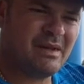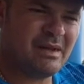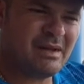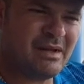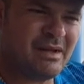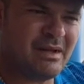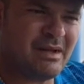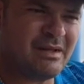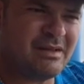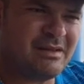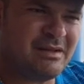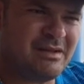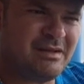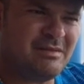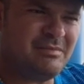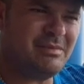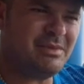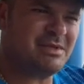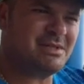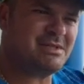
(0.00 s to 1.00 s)
Yeah,
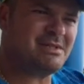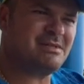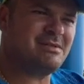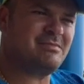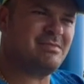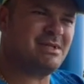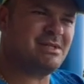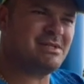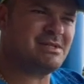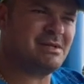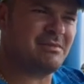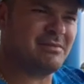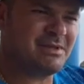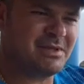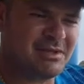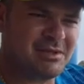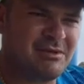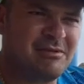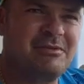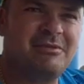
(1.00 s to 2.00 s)
Dean brings
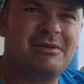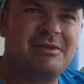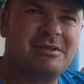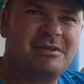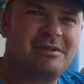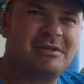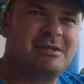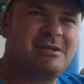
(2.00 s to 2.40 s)
something different.